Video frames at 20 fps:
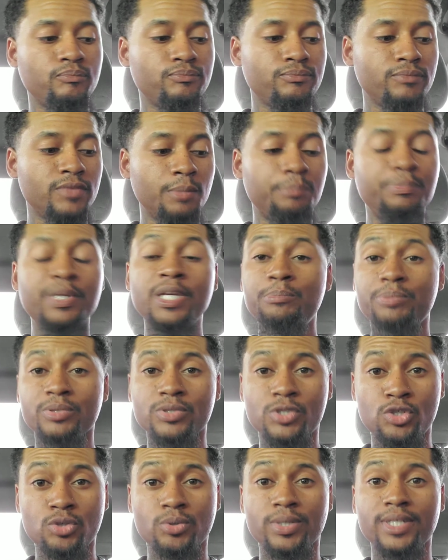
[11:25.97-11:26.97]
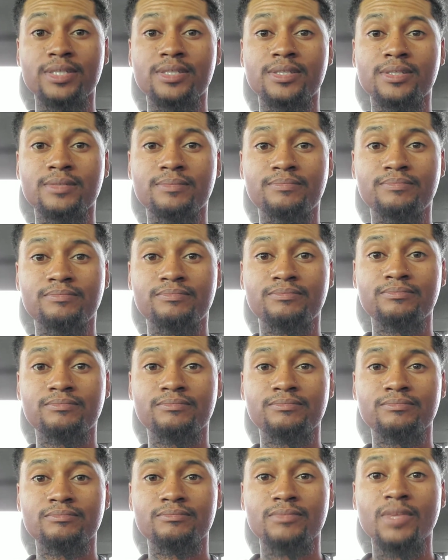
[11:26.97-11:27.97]
The people's choice.
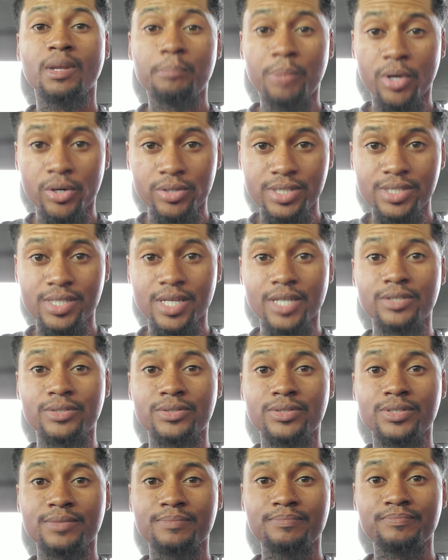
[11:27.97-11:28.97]
Bernie Sanders.